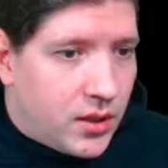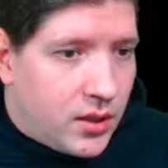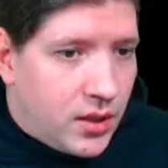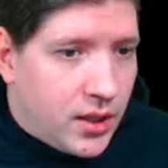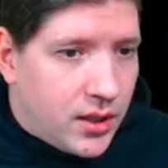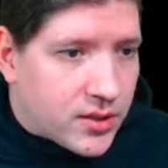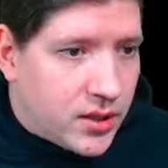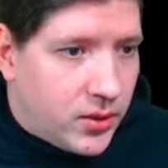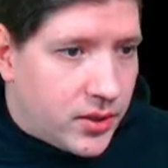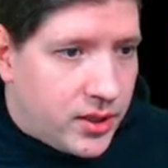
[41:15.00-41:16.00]
So
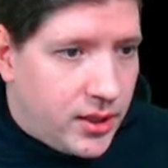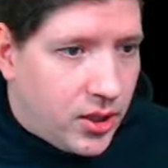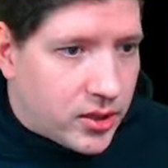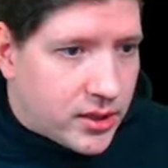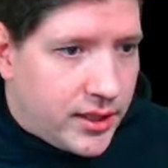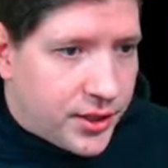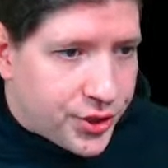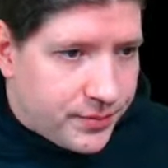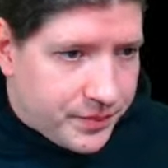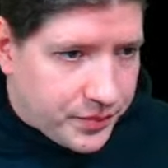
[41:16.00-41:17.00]
the
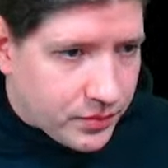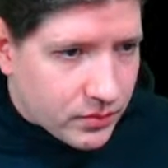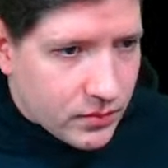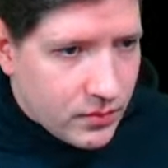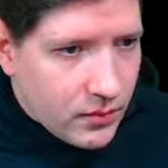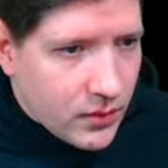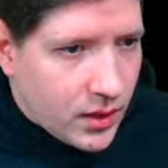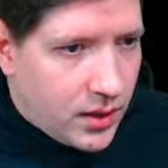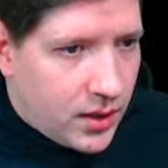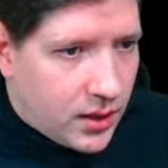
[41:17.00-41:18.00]
alternation,
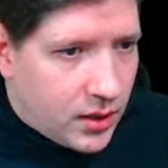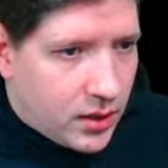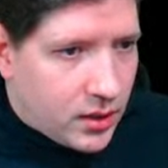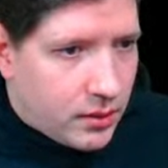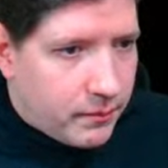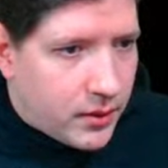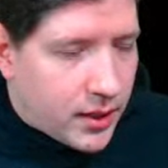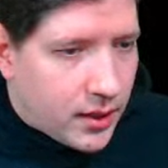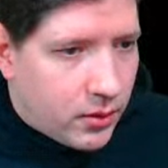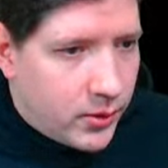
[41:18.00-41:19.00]

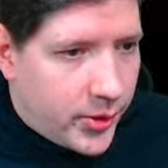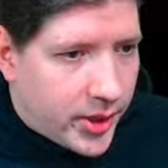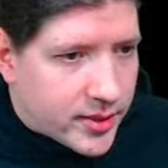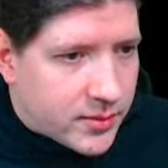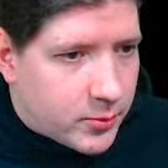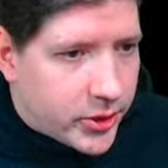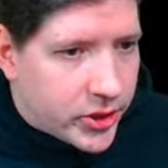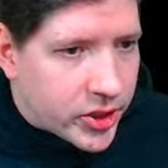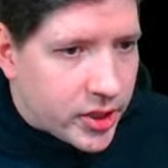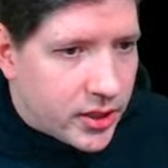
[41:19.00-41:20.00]
how will that work?
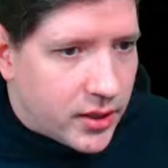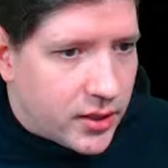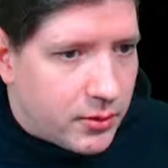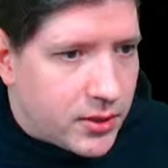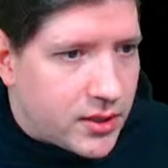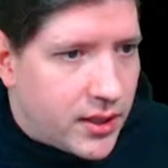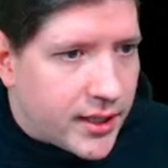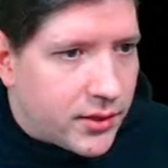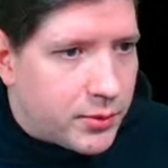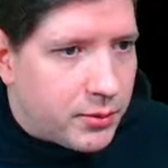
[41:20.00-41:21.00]
Again,
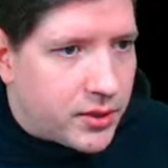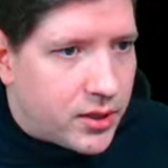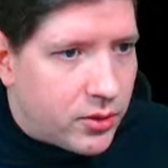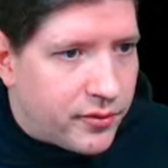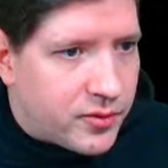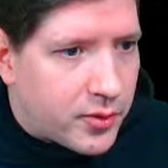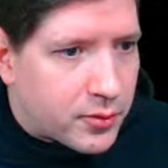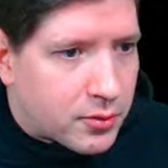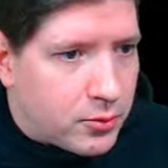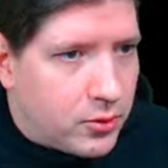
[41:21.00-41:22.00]
we will go
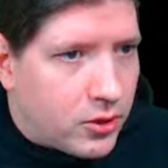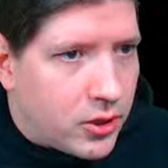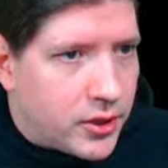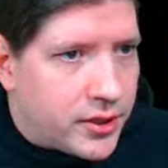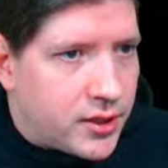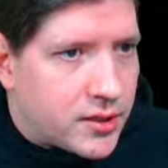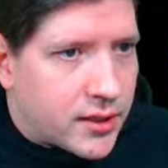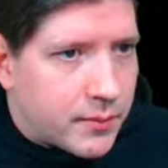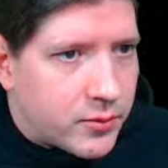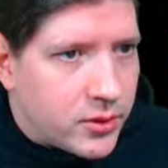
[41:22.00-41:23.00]
through all these
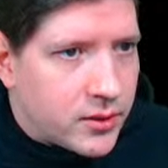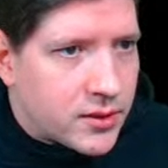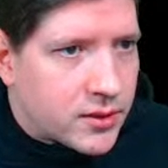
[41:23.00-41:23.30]
subrules.